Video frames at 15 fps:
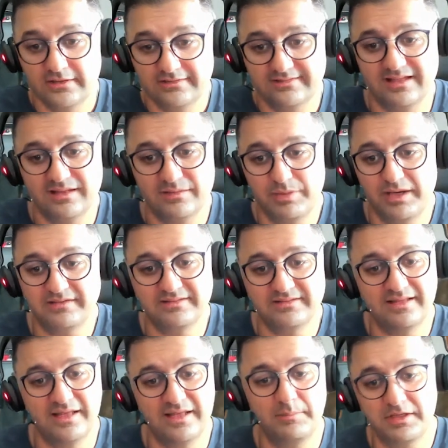step by
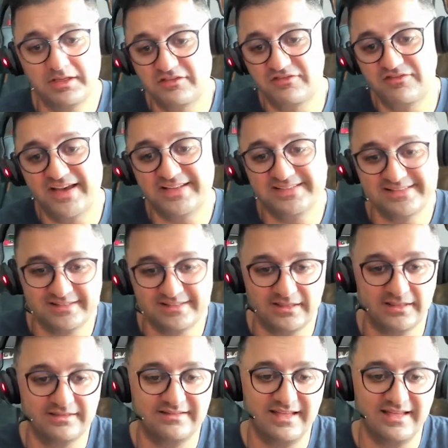step,
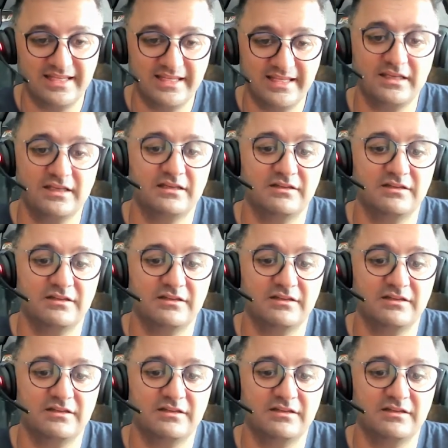advancing and taking